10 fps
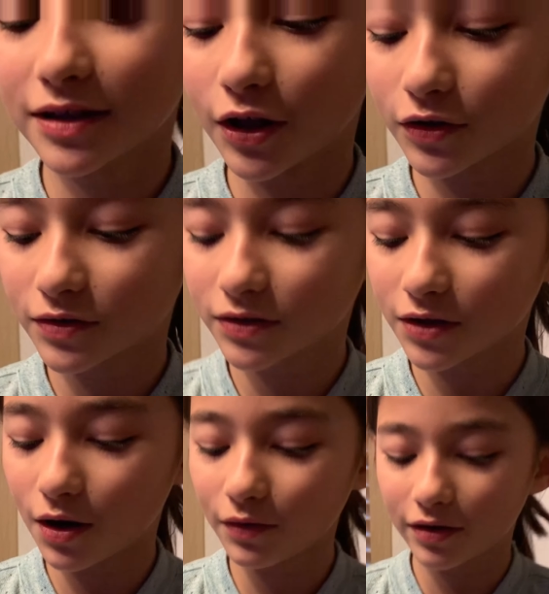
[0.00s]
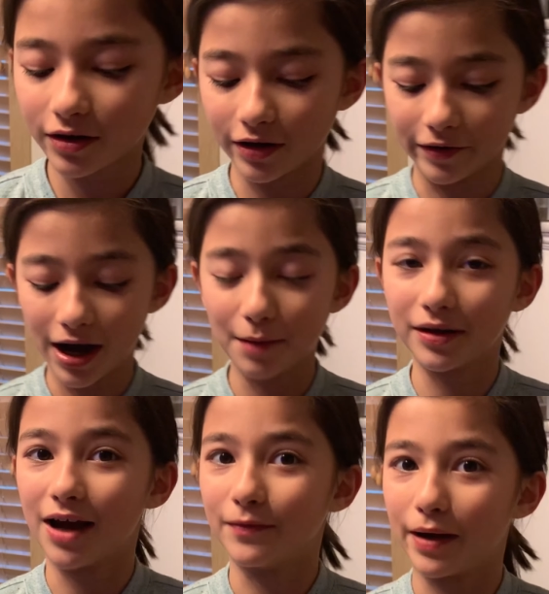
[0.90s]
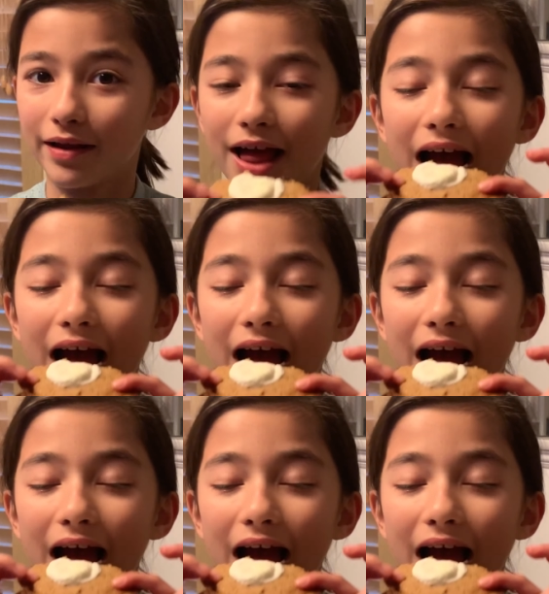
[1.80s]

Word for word: it look so good. I'm gonna have a bite.